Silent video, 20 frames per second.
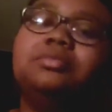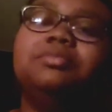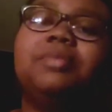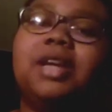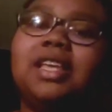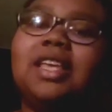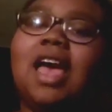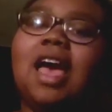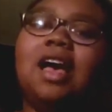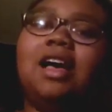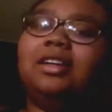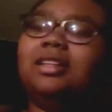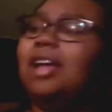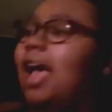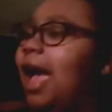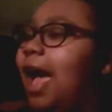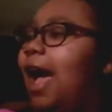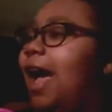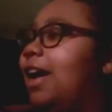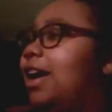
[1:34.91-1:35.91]
But yeah,
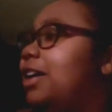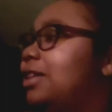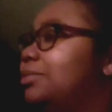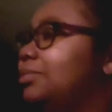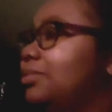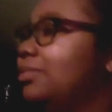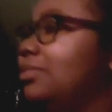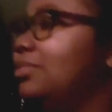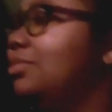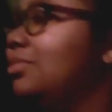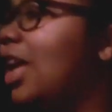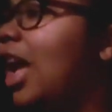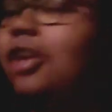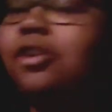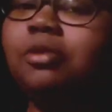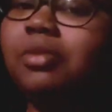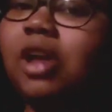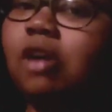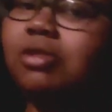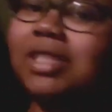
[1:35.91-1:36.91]
I
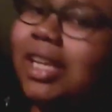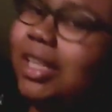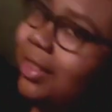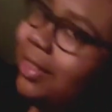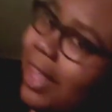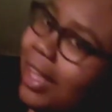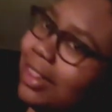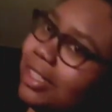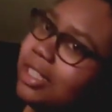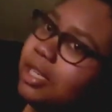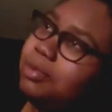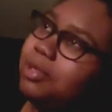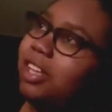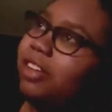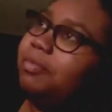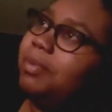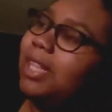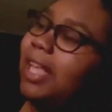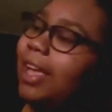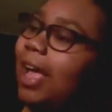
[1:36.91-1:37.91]
normally always get like the cheap
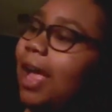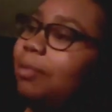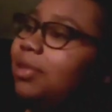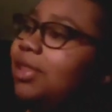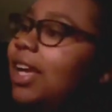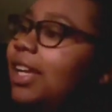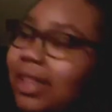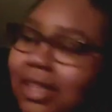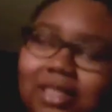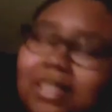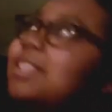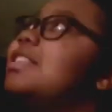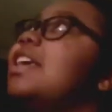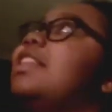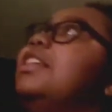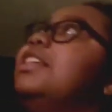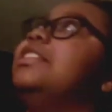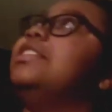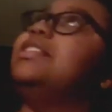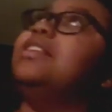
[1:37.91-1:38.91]
stuff, but like I like this because
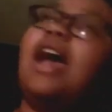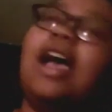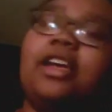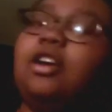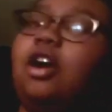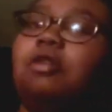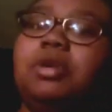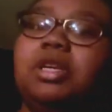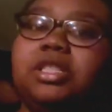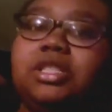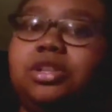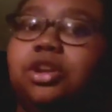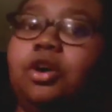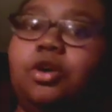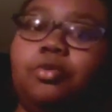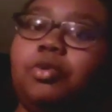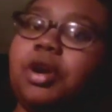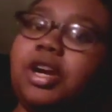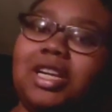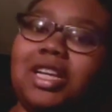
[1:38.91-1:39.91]
at least I could always
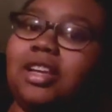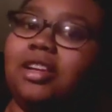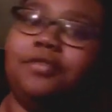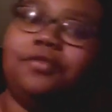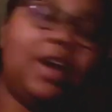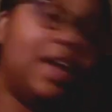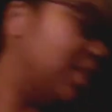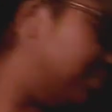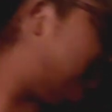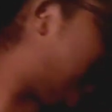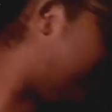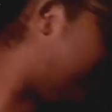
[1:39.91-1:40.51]
know where to find the